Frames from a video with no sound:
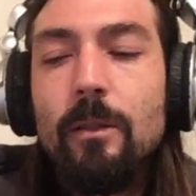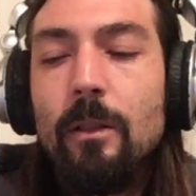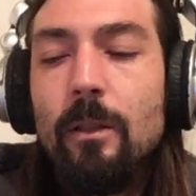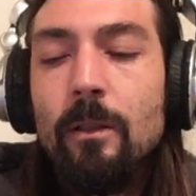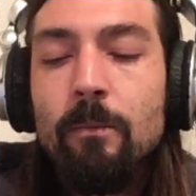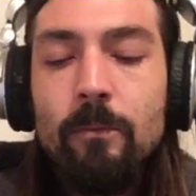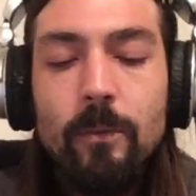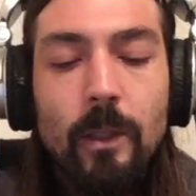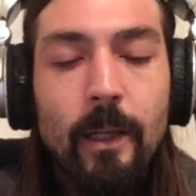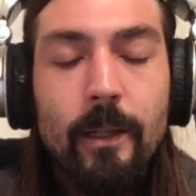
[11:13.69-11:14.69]

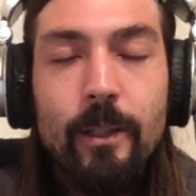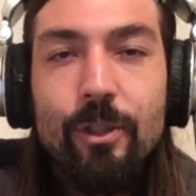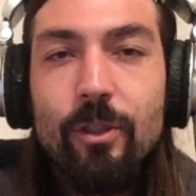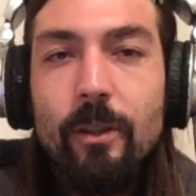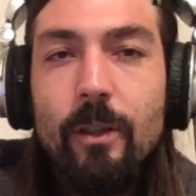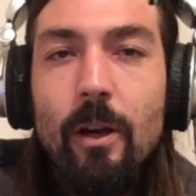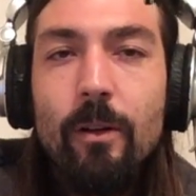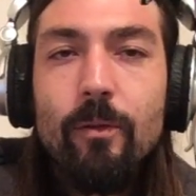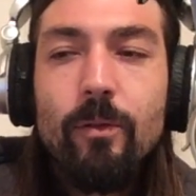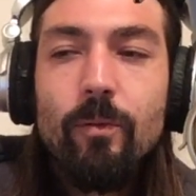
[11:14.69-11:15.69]
I initially thought
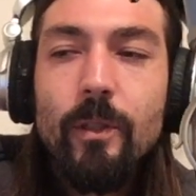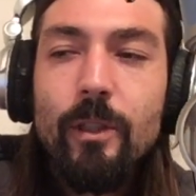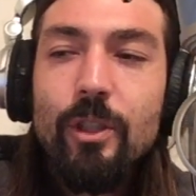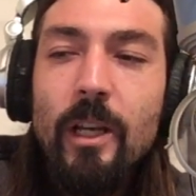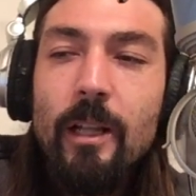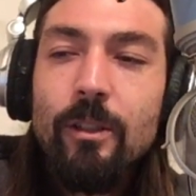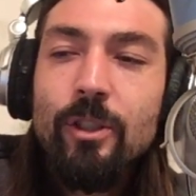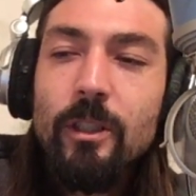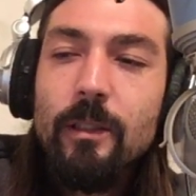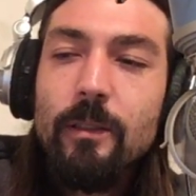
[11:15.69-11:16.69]
it was really
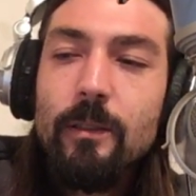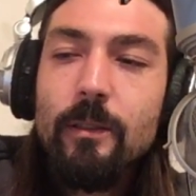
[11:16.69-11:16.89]
challenging.